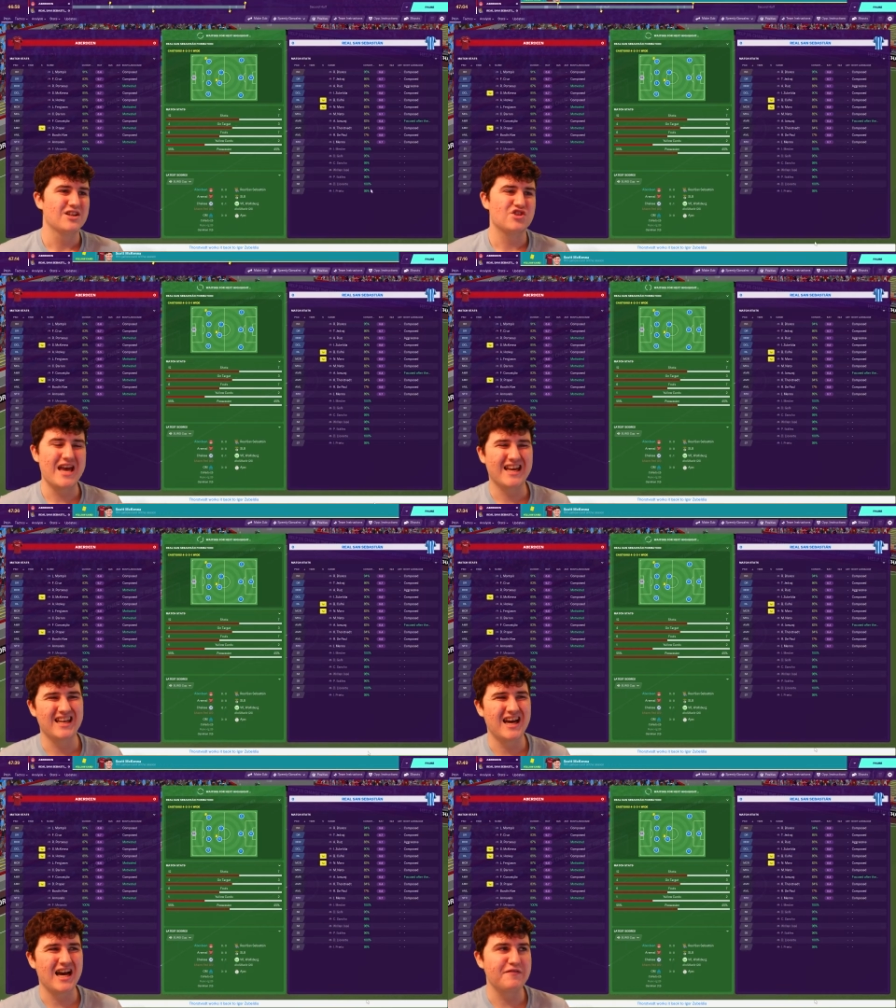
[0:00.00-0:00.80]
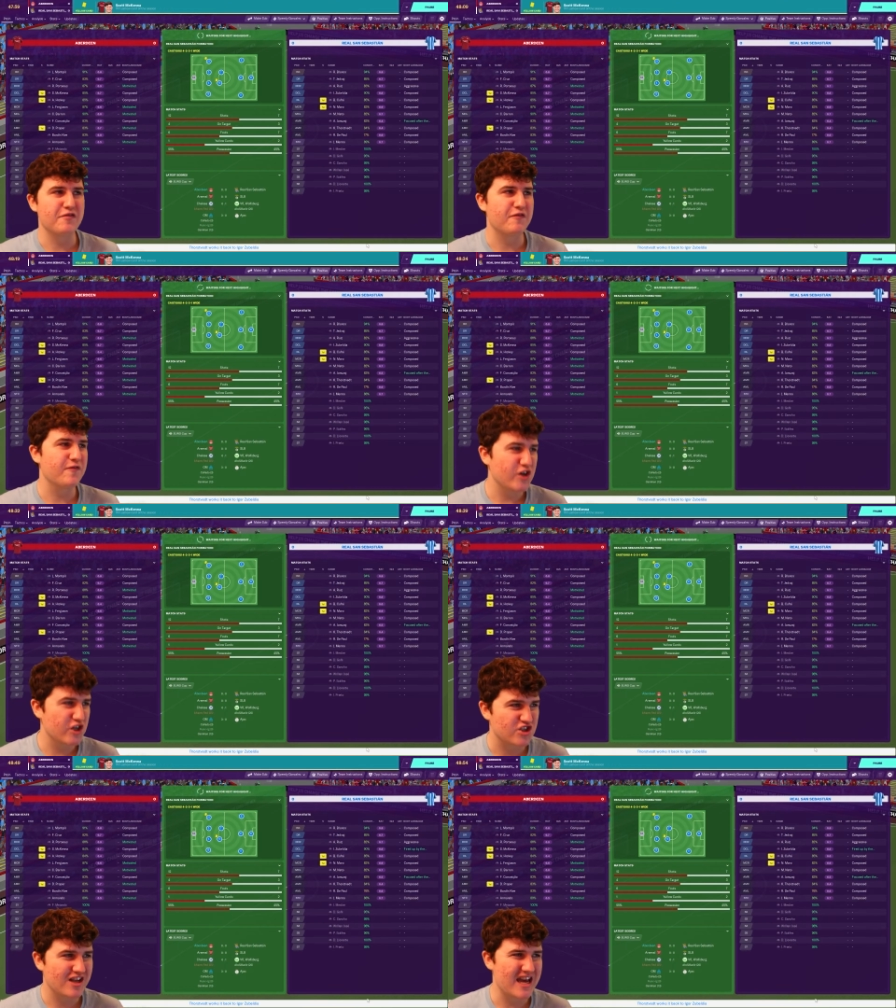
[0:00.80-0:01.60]
Second half of the
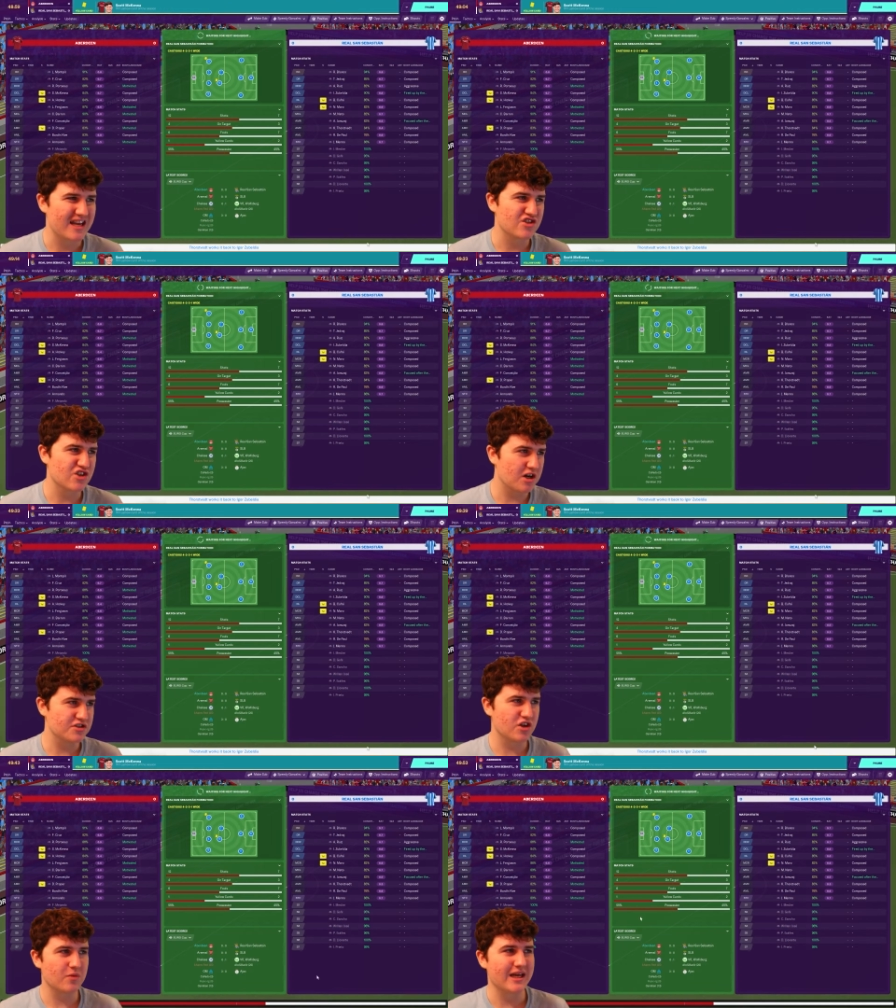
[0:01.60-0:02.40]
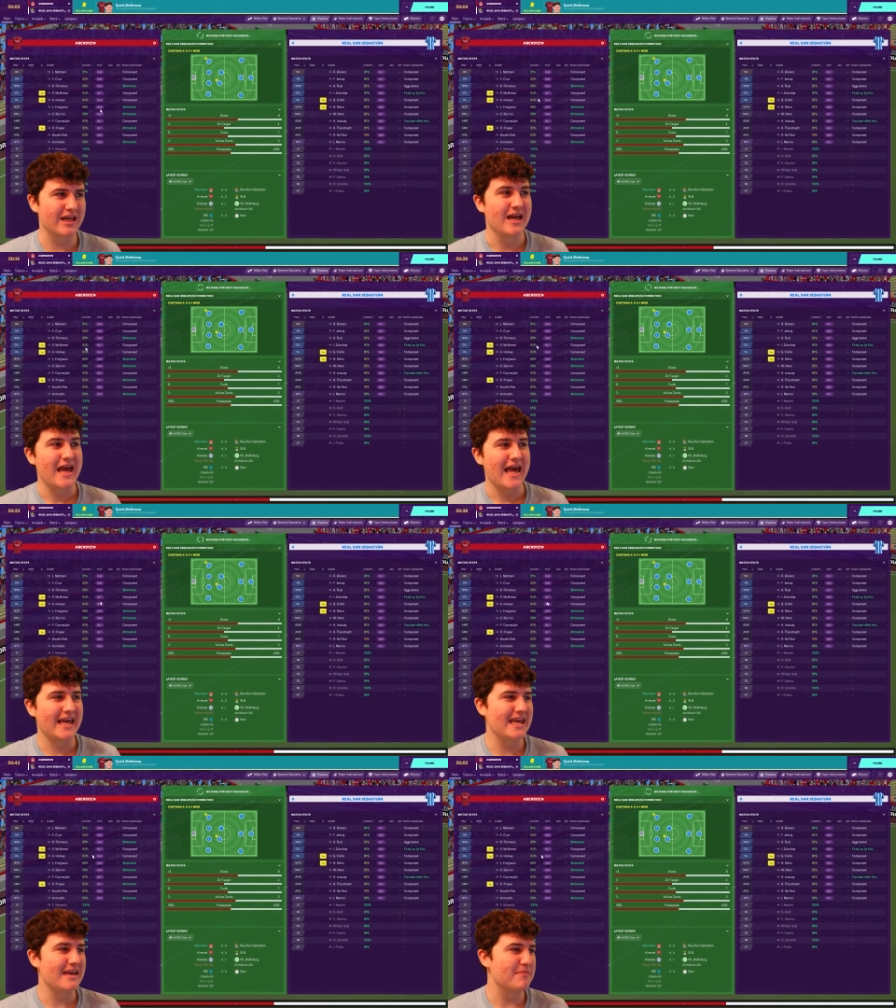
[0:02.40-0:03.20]
first leg is underway.
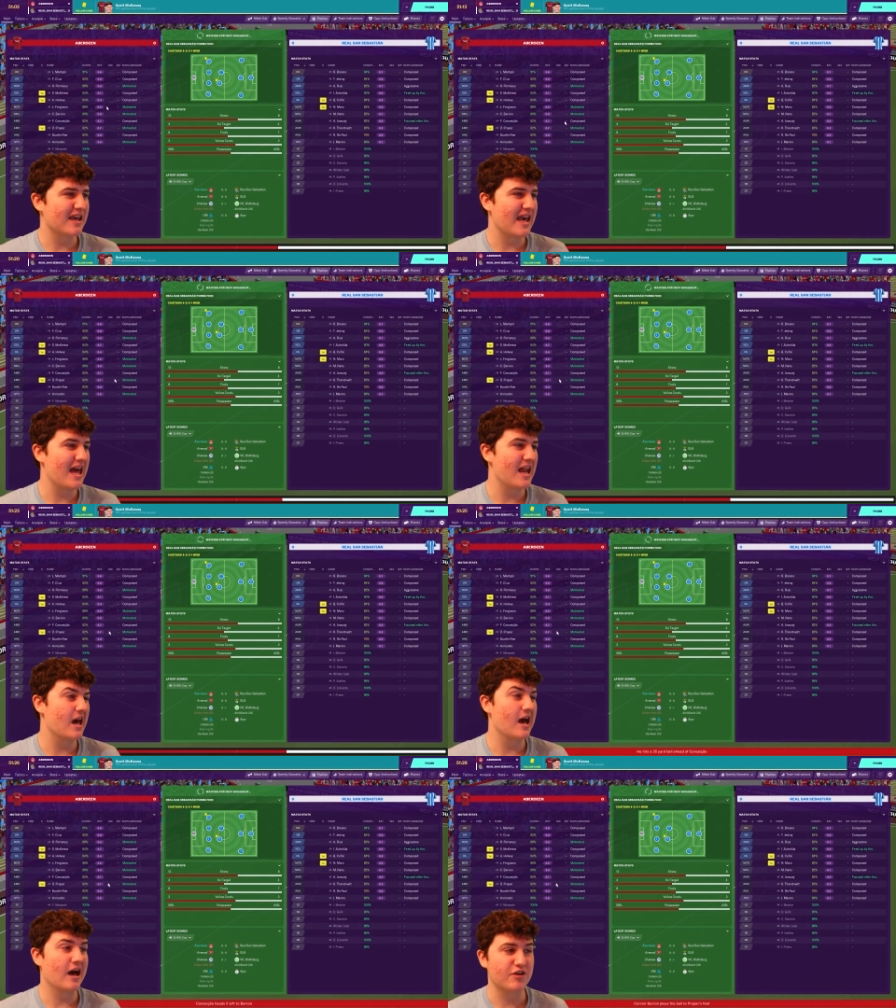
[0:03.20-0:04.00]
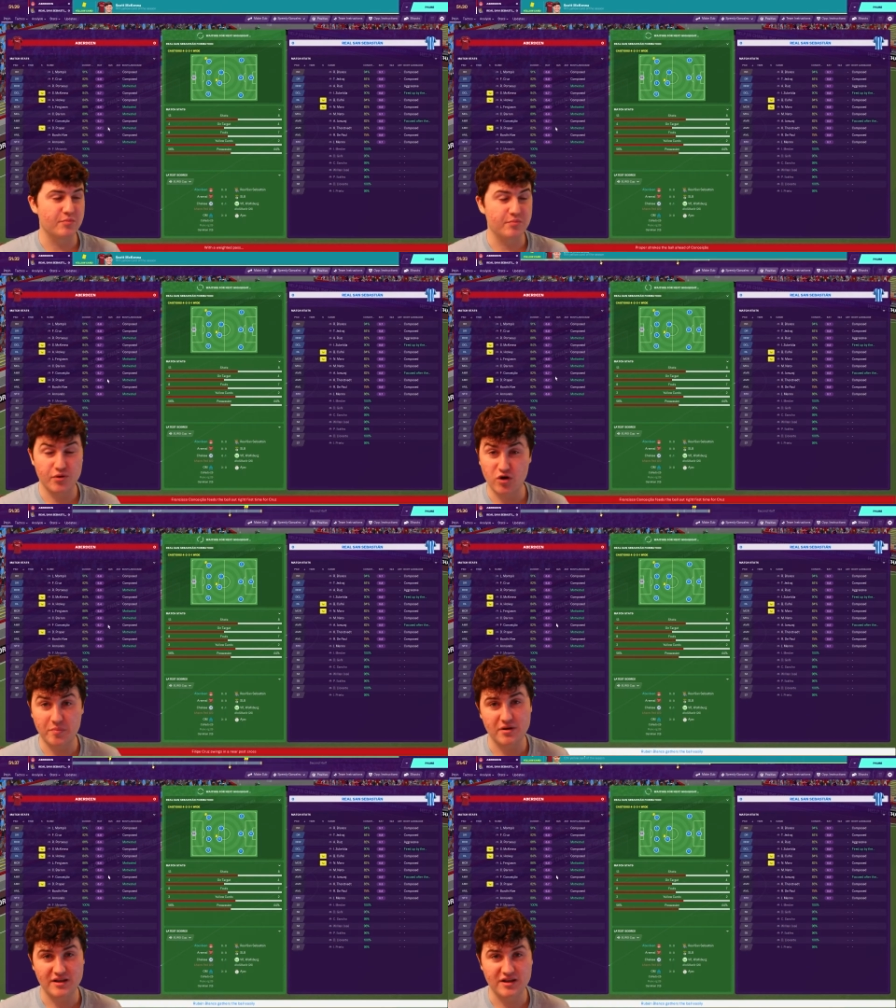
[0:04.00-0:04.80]
Hickey, McKenna, and
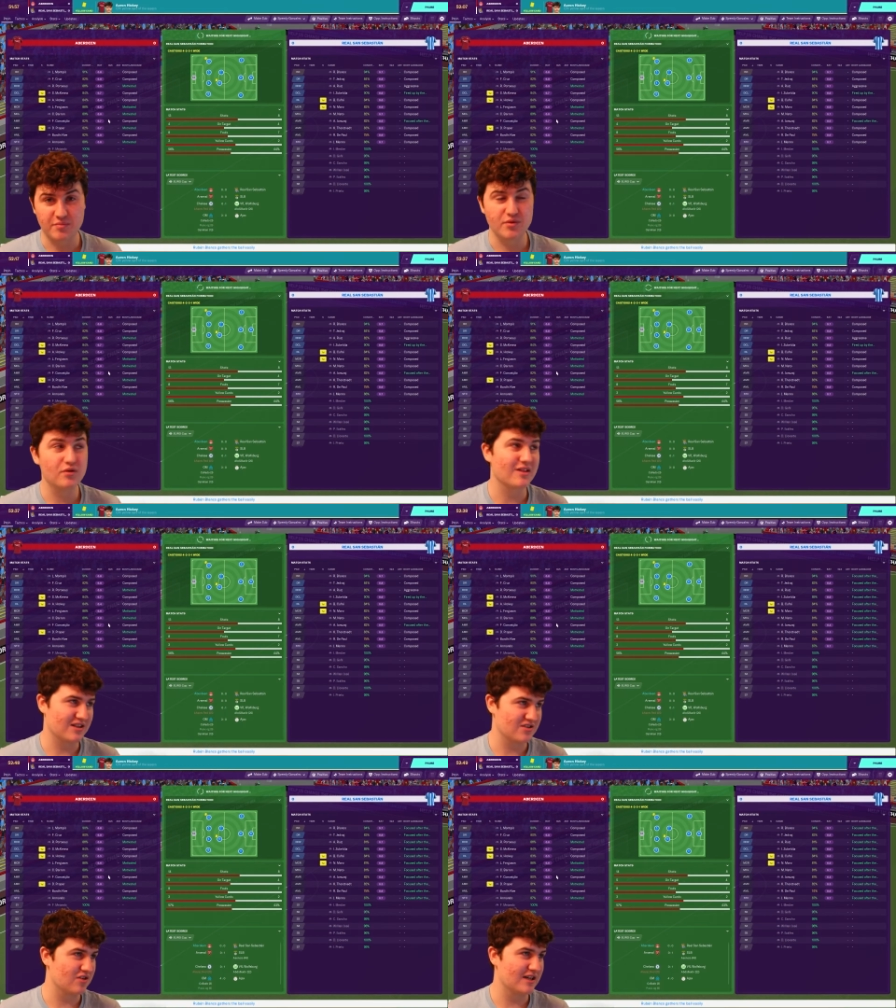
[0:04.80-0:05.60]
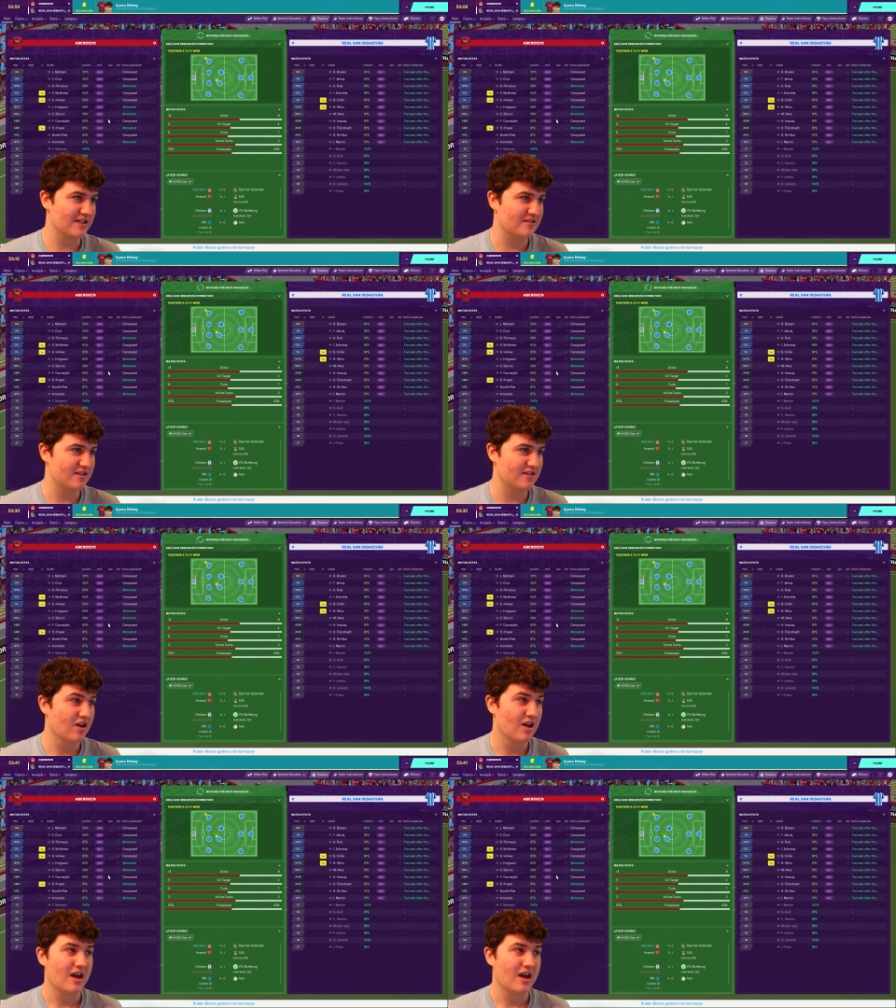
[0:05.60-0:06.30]
Proper in the book. That's not ideal.